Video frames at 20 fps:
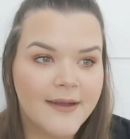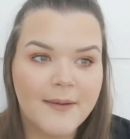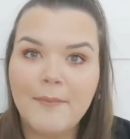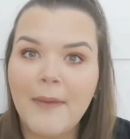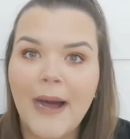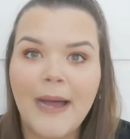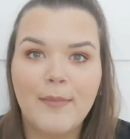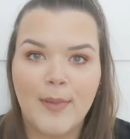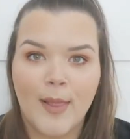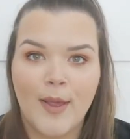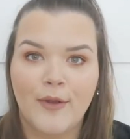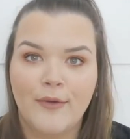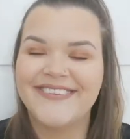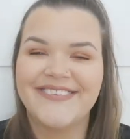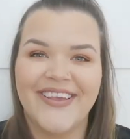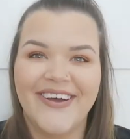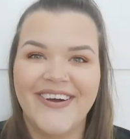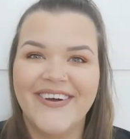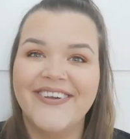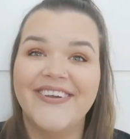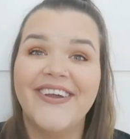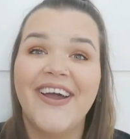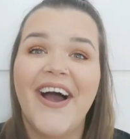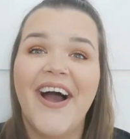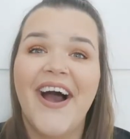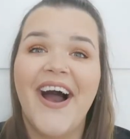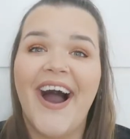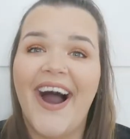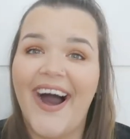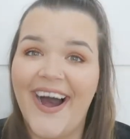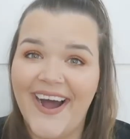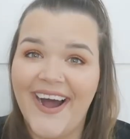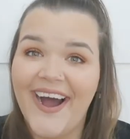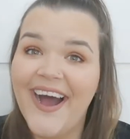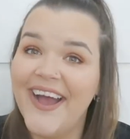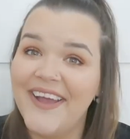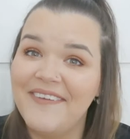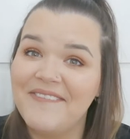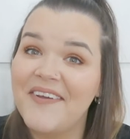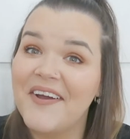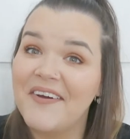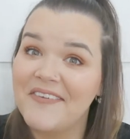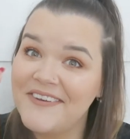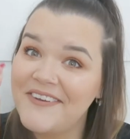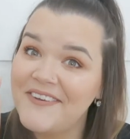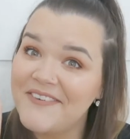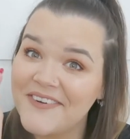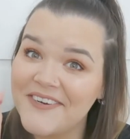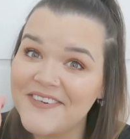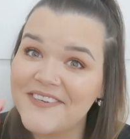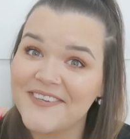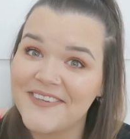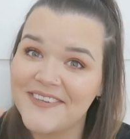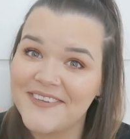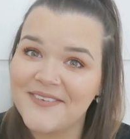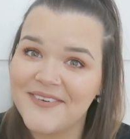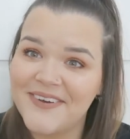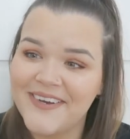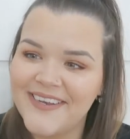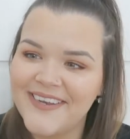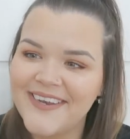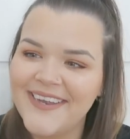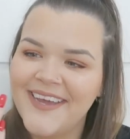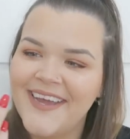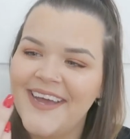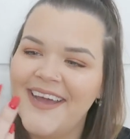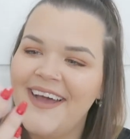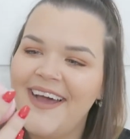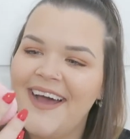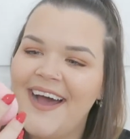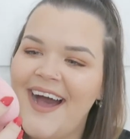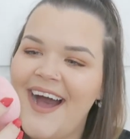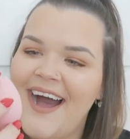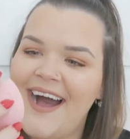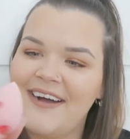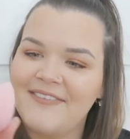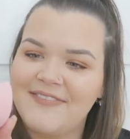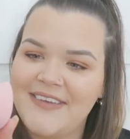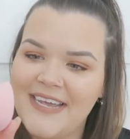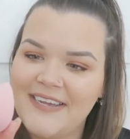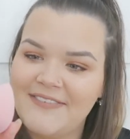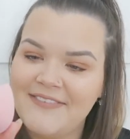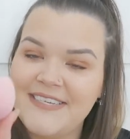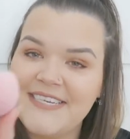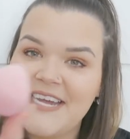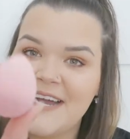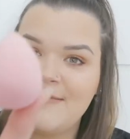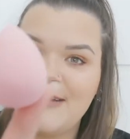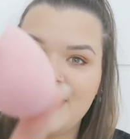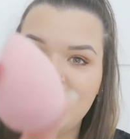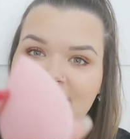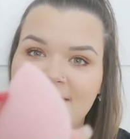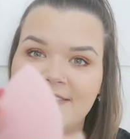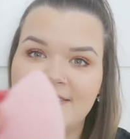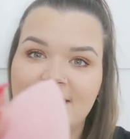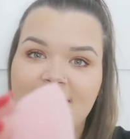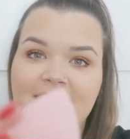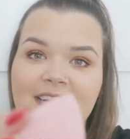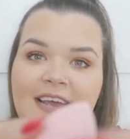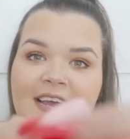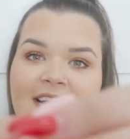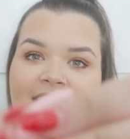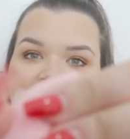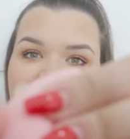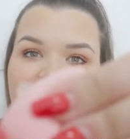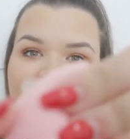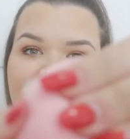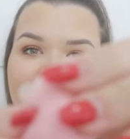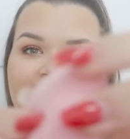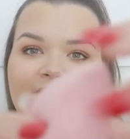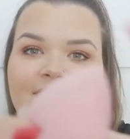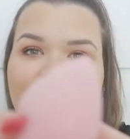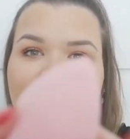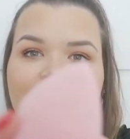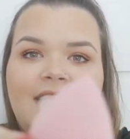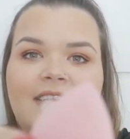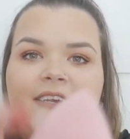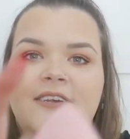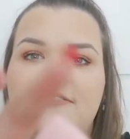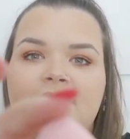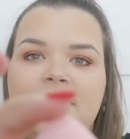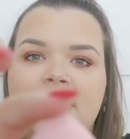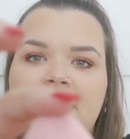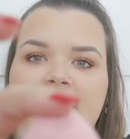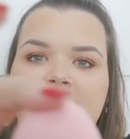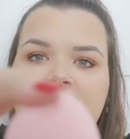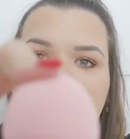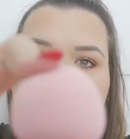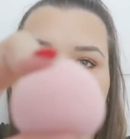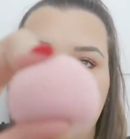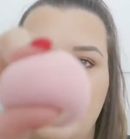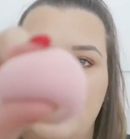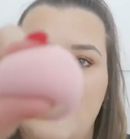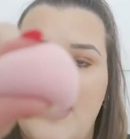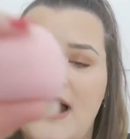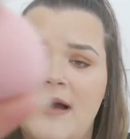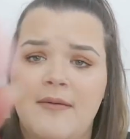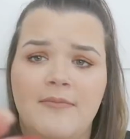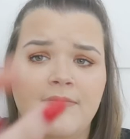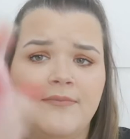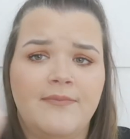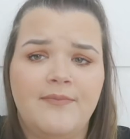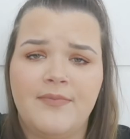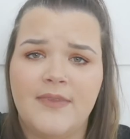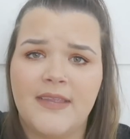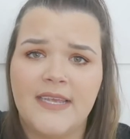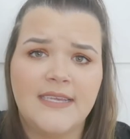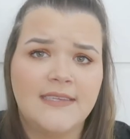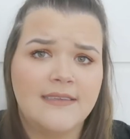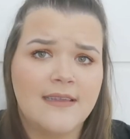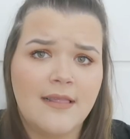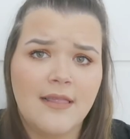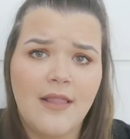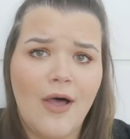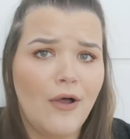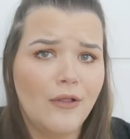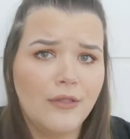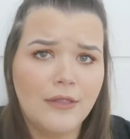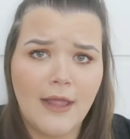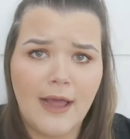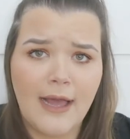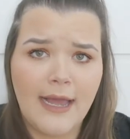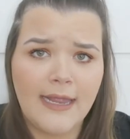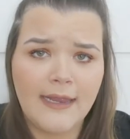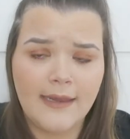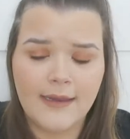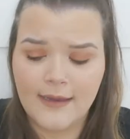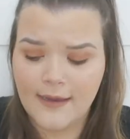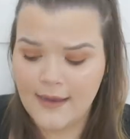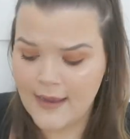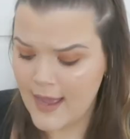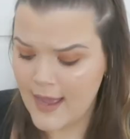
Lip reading: Mind blown. So I'm going to wash this one after every time I use it. So it's really cute, really small, is a lot like